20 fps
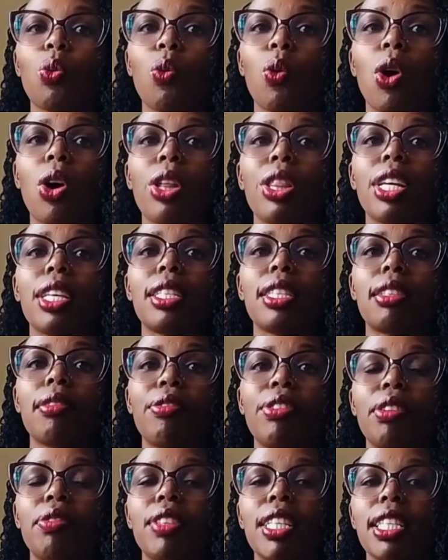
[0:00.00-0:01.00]
worth
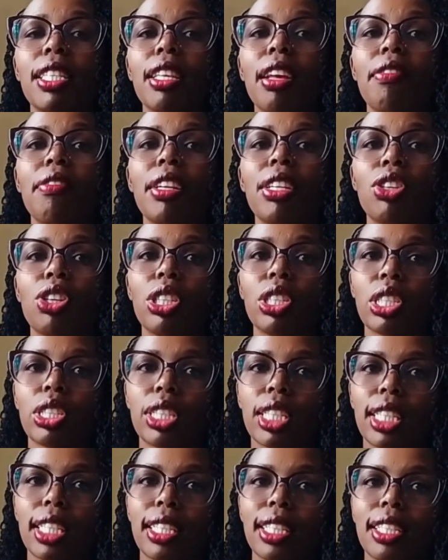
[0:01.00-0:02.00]
57 Kenya
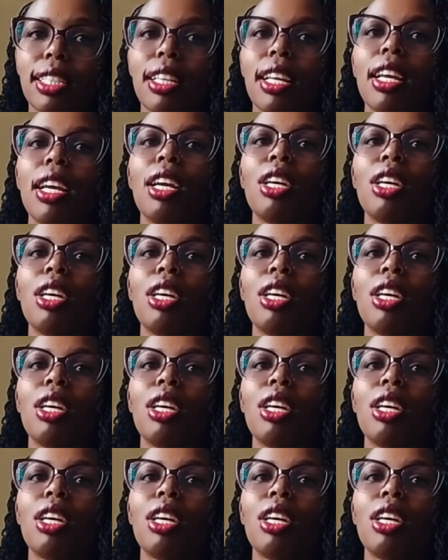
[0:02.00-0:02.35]
shillings.